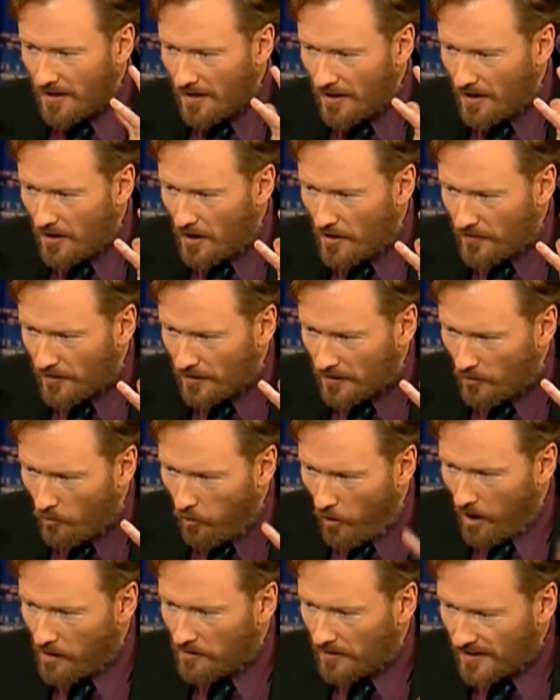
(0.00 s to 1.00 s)
are there
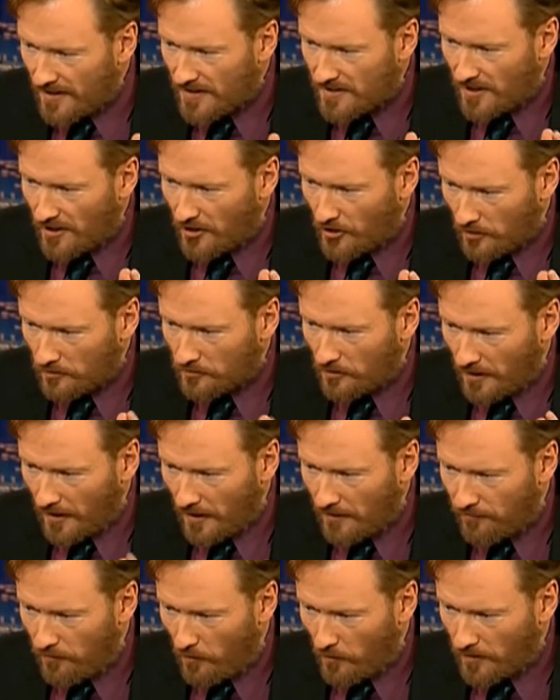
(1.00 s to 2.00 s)
qualities that you're
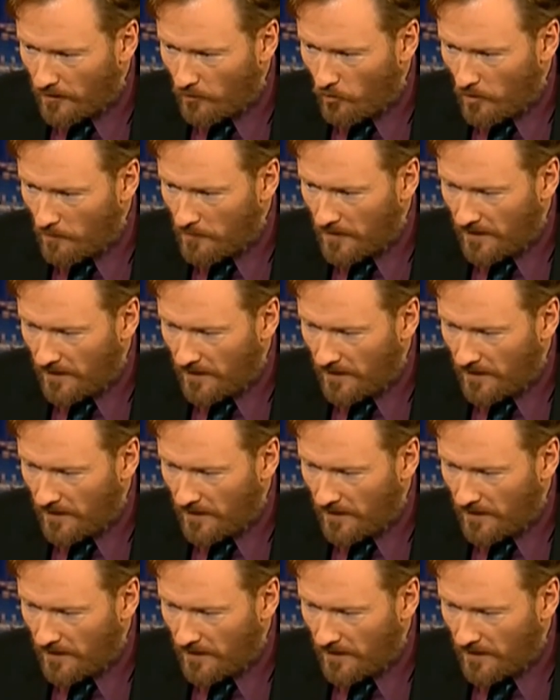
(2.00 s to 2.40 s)
looking for in a woman? The,